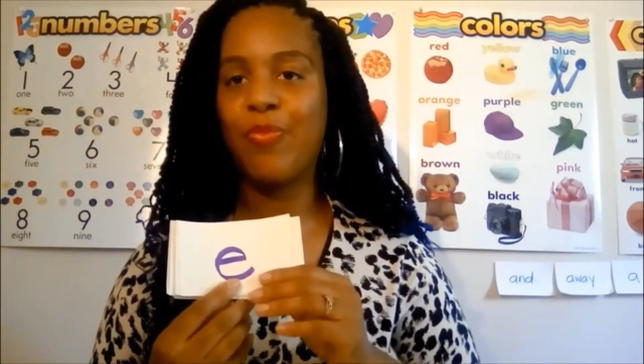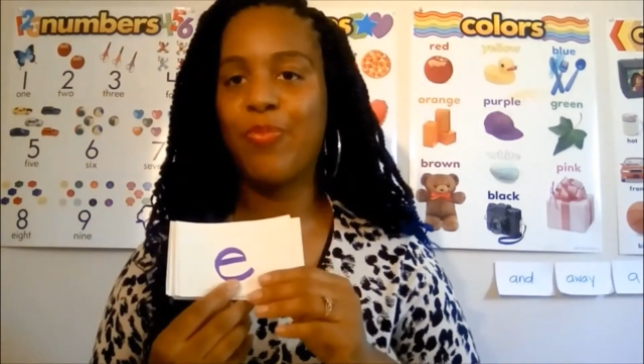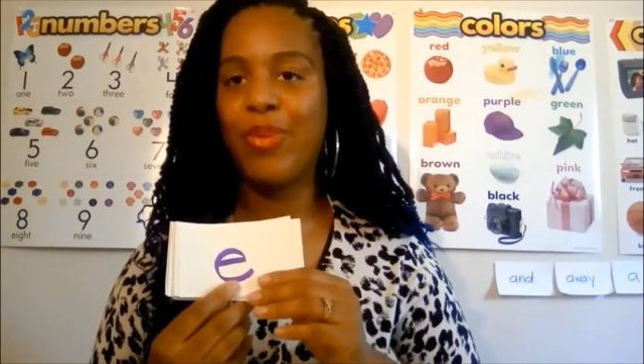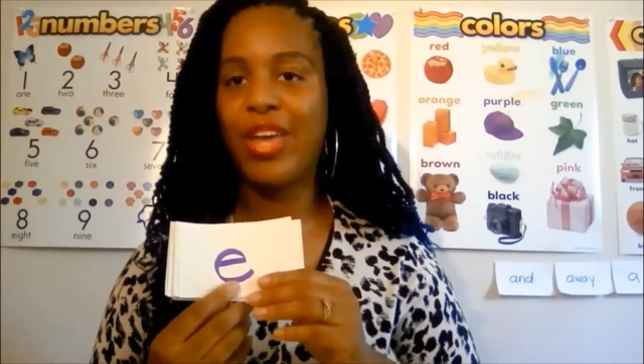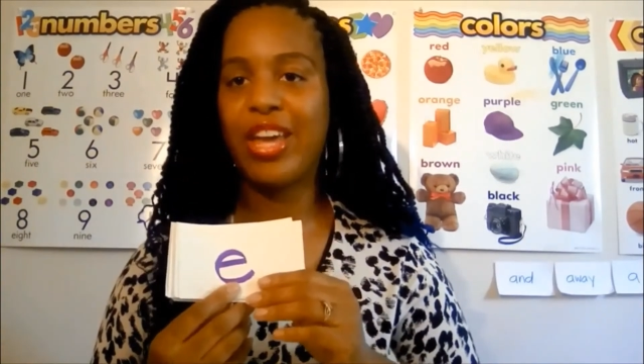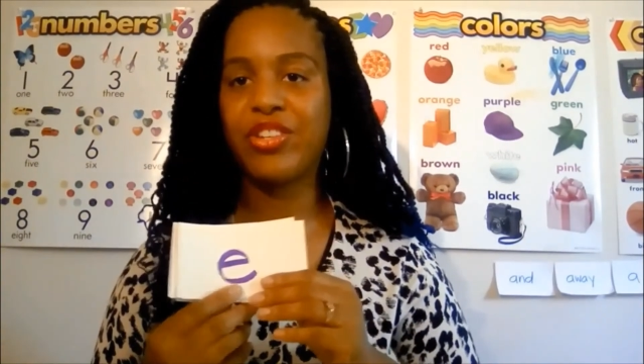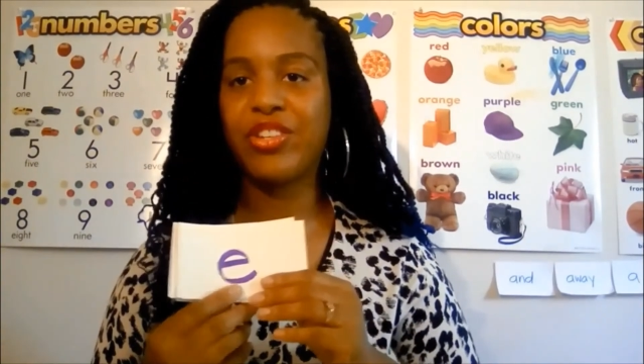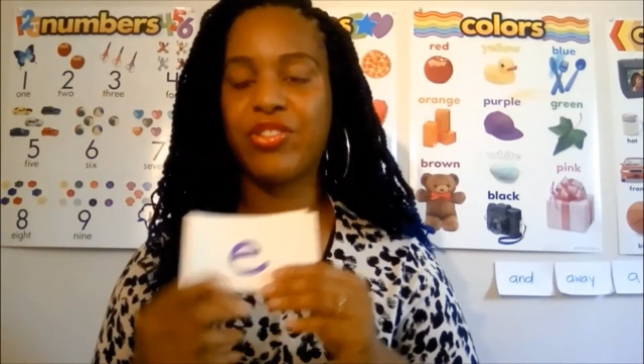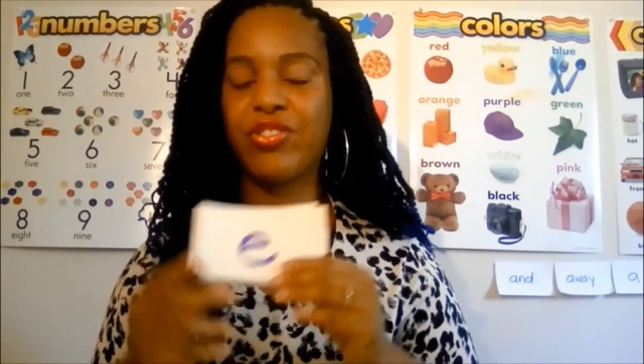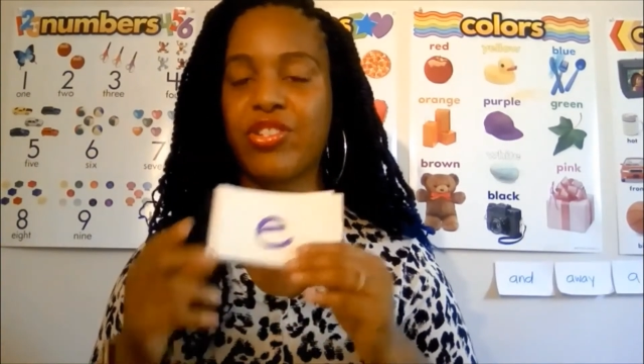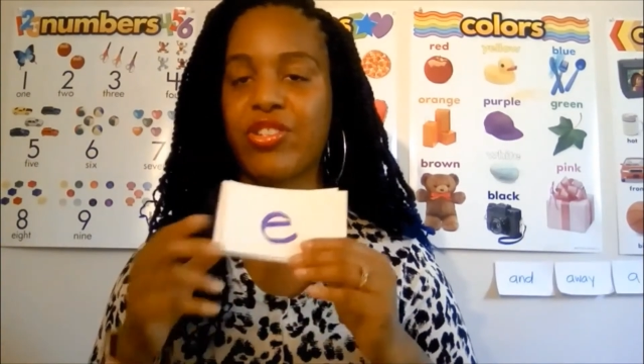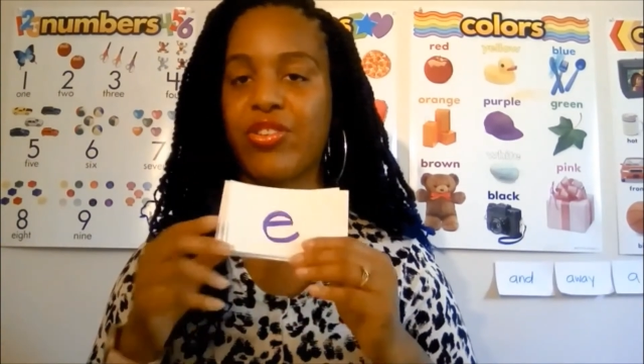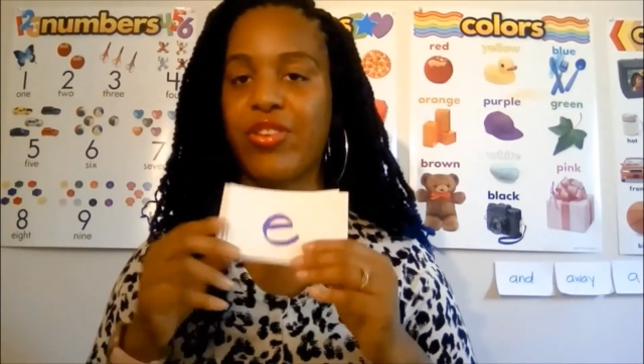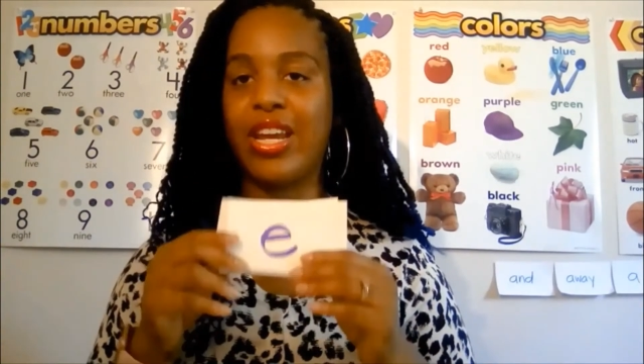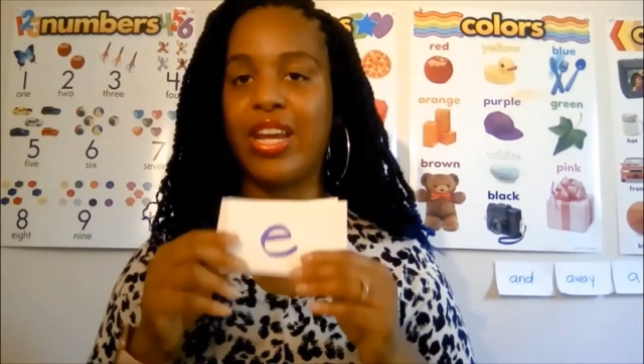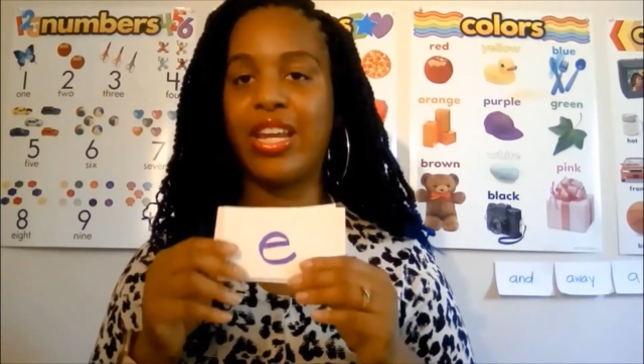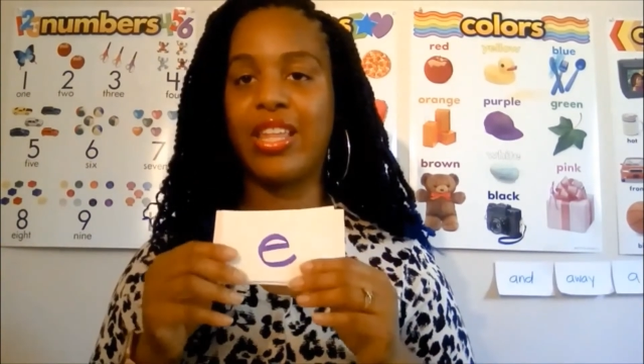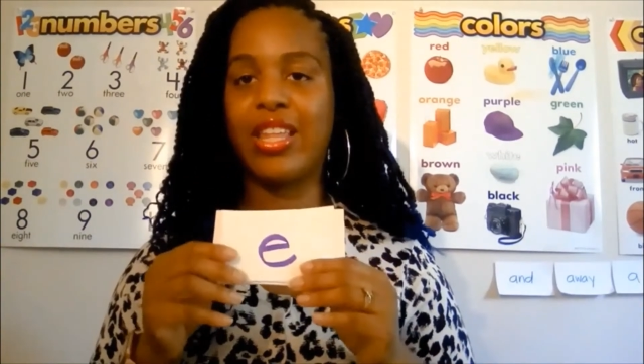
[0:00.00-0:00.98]
pictures or
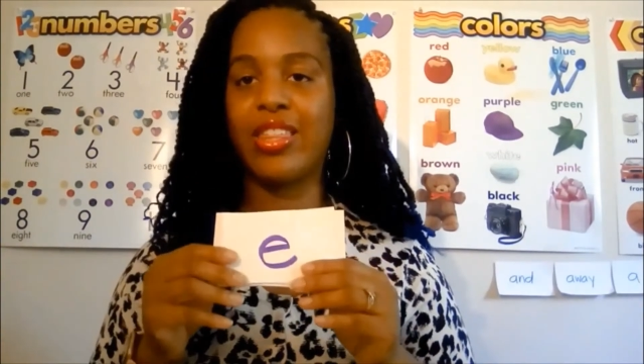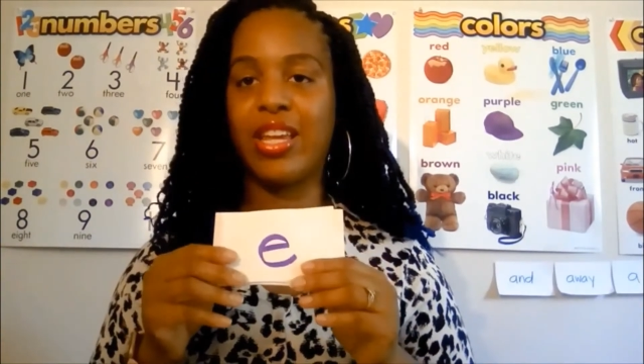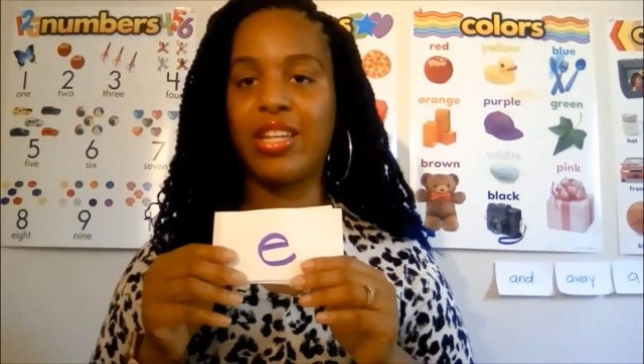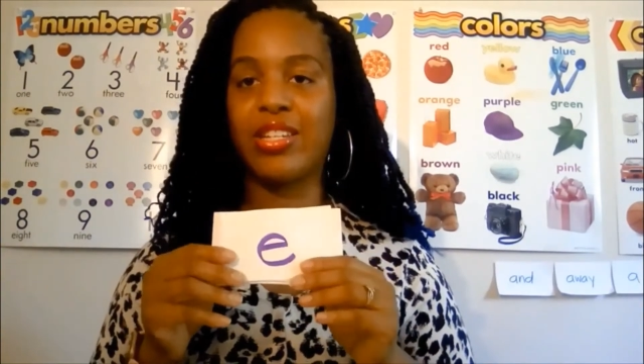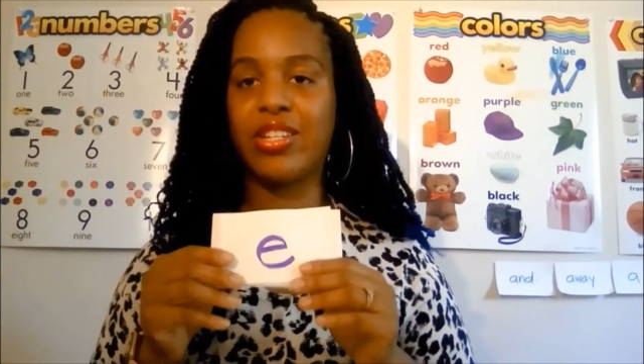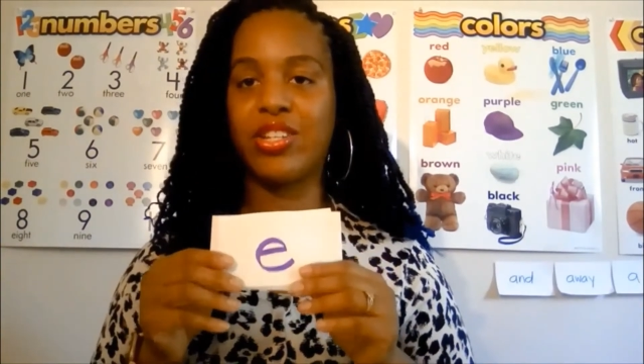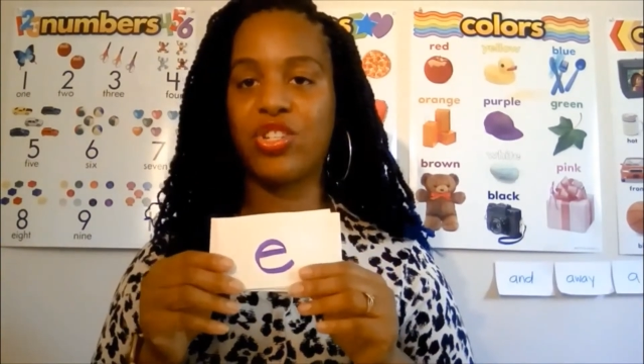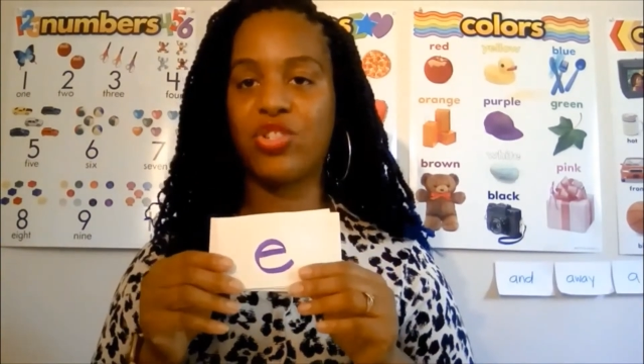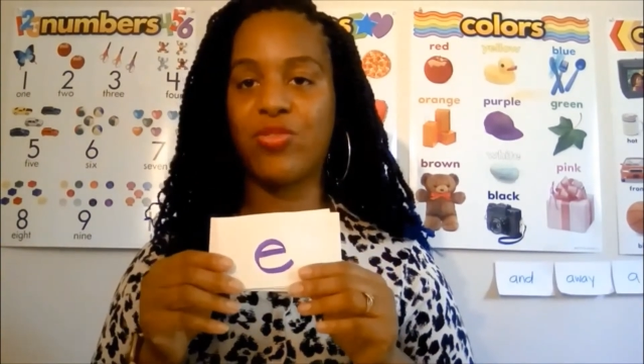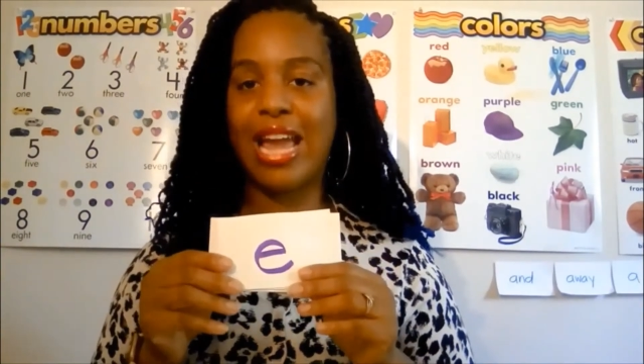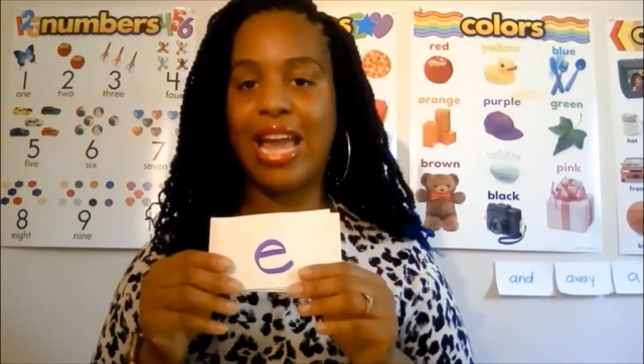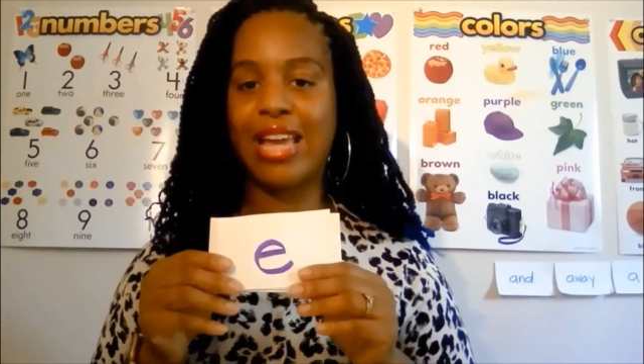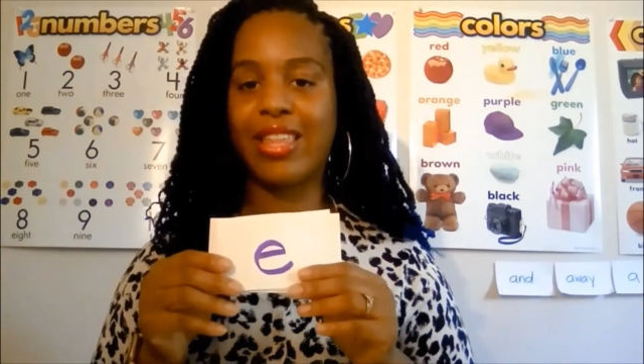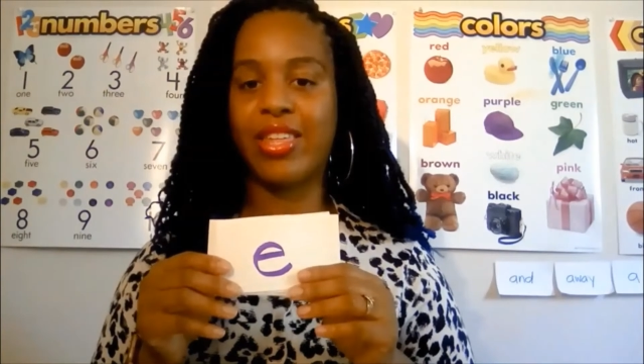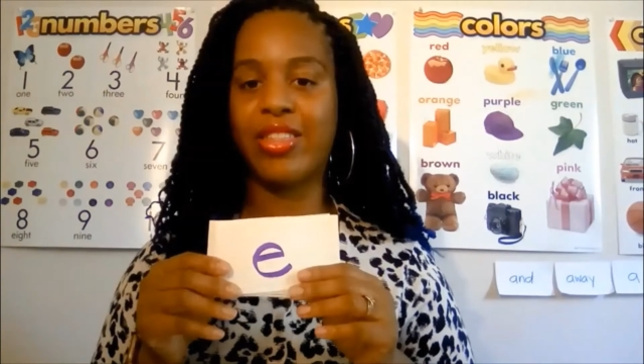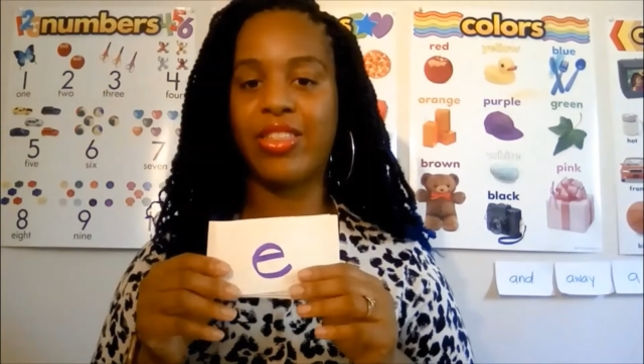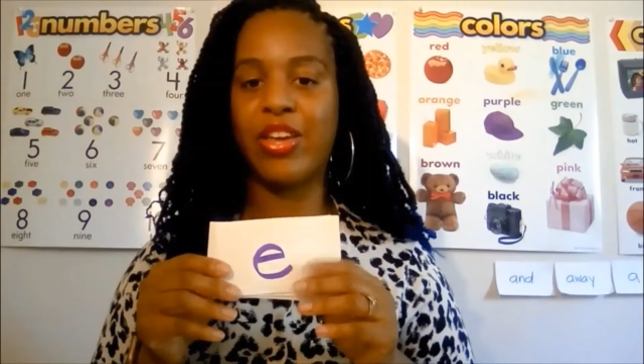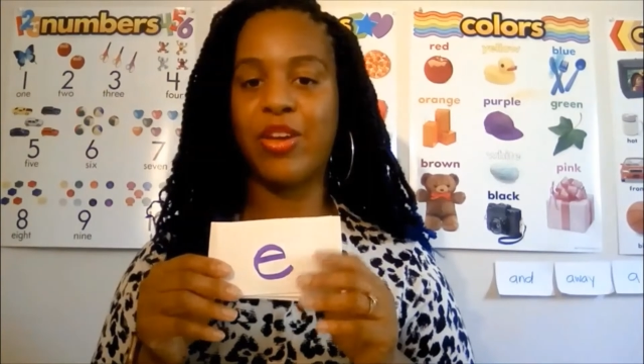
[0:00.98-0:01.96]
anything
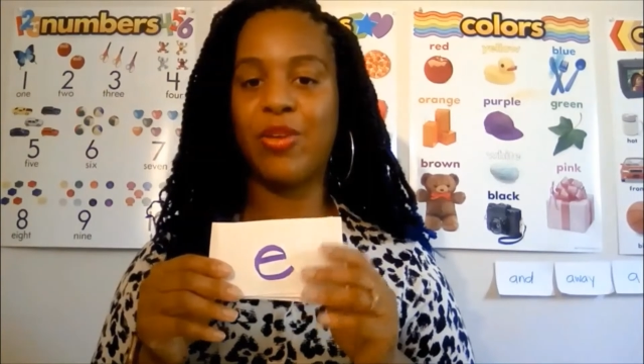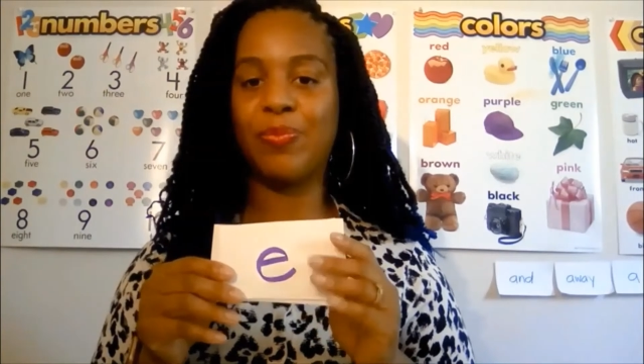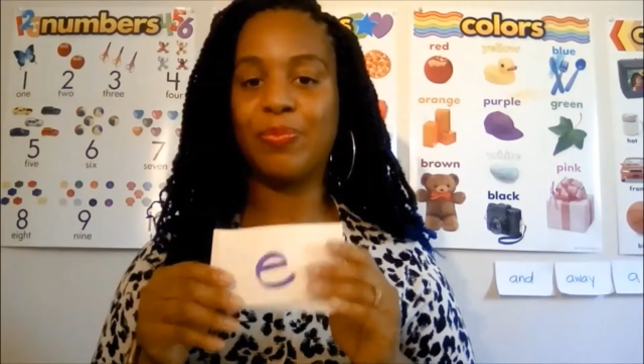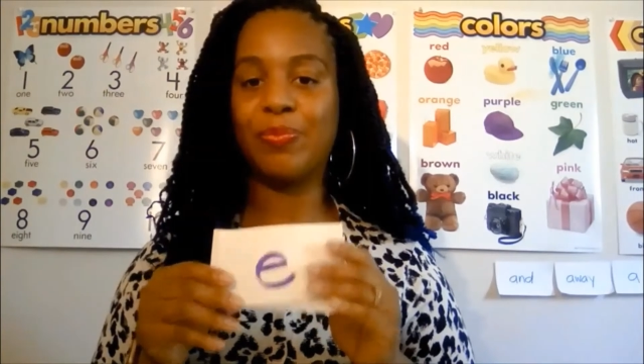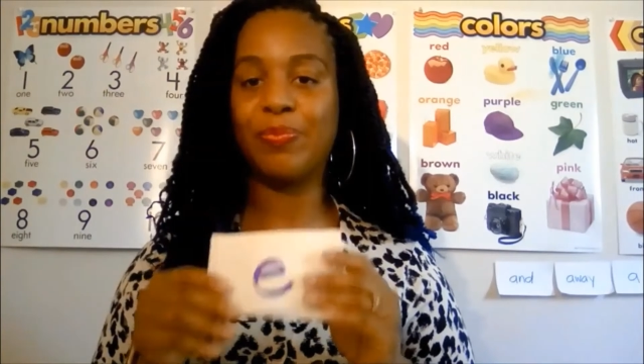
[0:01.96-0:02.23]
distracting them.